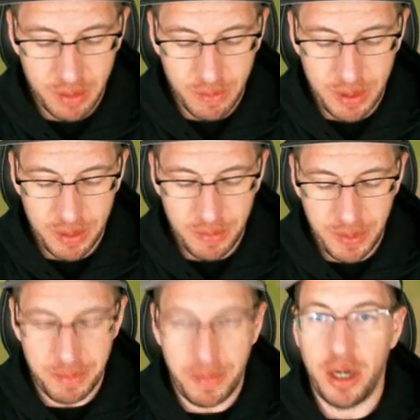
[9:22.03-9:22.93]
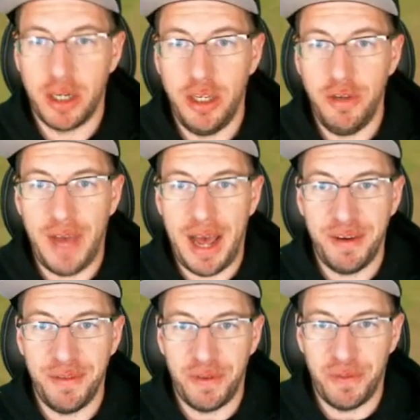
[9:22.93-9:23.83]
But but Mark, you've had
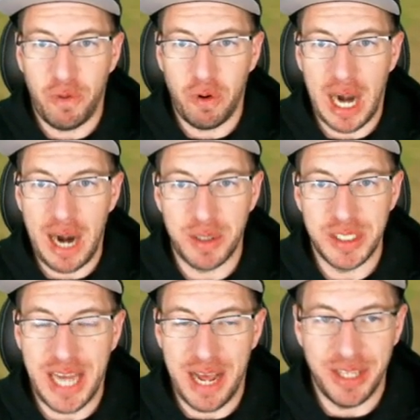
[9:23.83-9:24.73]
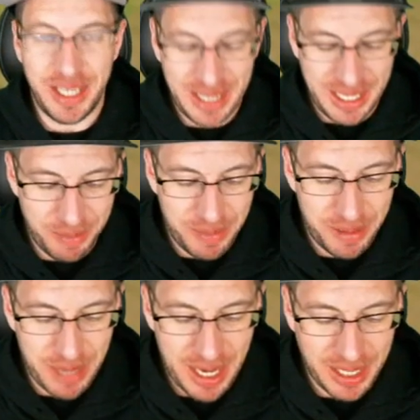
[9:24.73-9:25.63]
them for four hours now. Like like,
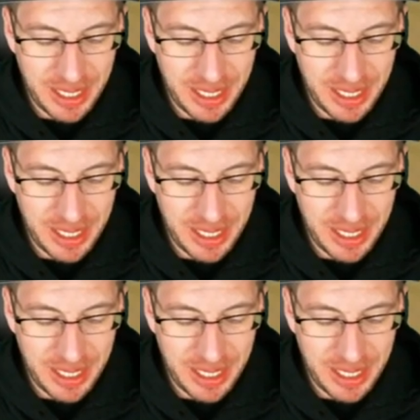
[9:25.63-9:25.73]
uh,